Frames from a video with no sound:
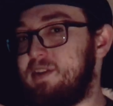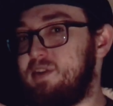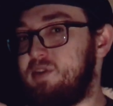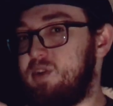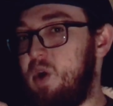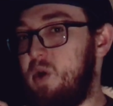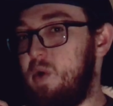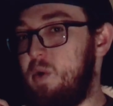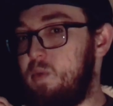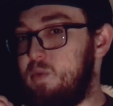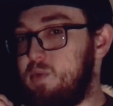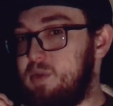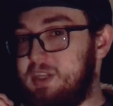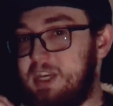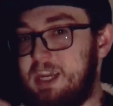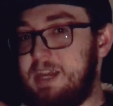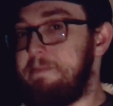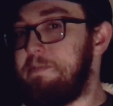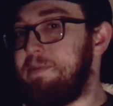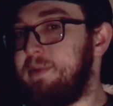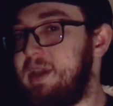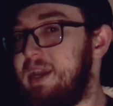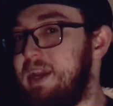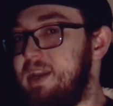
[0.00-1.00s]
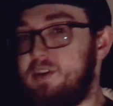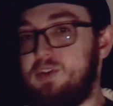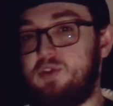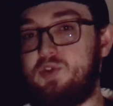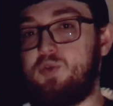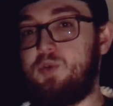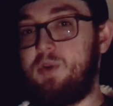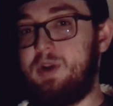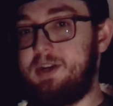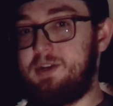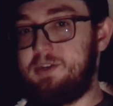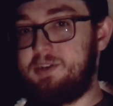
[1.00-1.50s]
so deeply
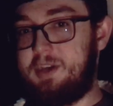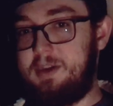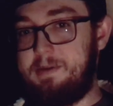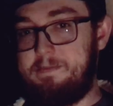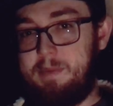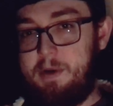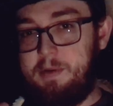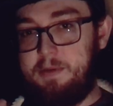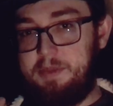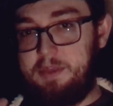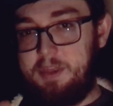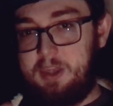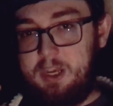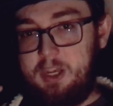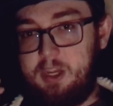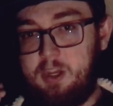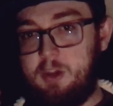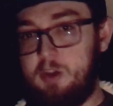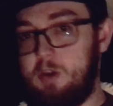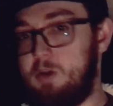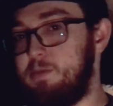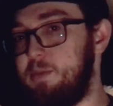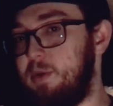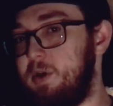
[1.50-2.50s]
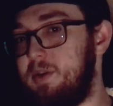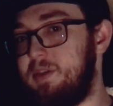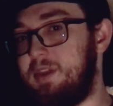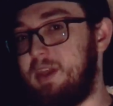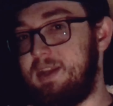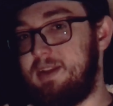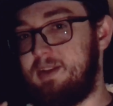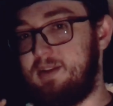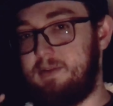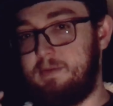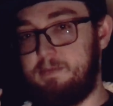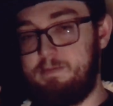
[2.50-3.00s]
entrenched in both the humor
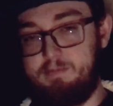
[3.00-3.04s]
that